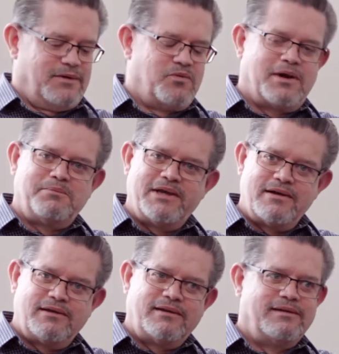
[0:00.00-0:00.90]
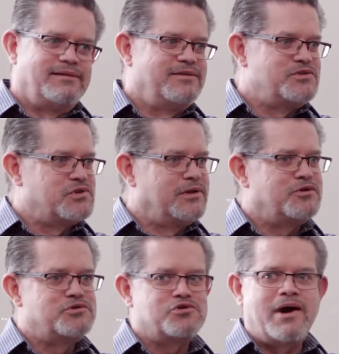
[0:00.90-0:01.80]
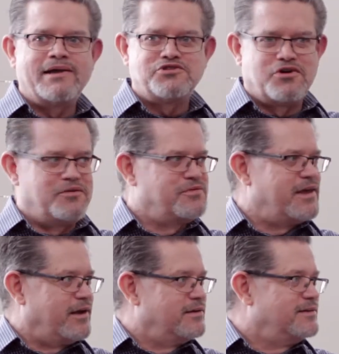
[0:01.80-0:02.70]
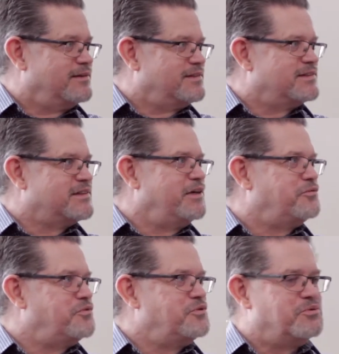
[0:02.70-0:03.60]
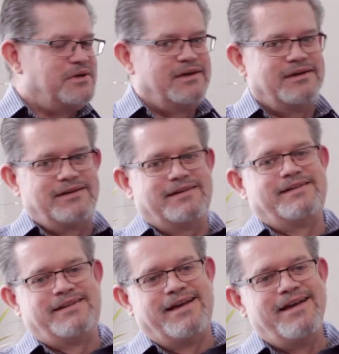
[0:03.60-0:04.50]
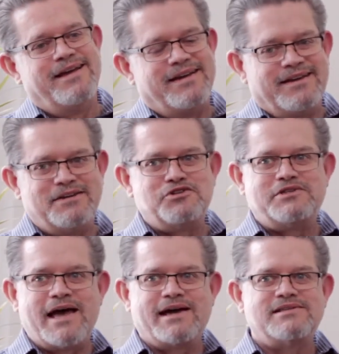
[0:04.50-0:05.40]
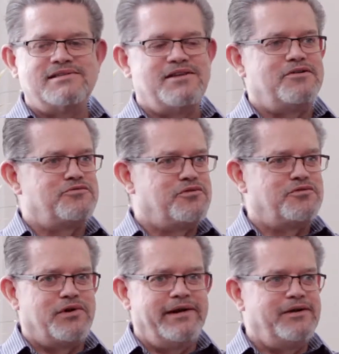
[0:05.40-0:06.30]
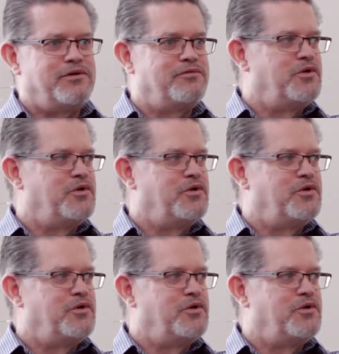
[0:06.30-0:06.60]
when I'm done, there's a little scratch-off thing to see if you get your taxes done for free or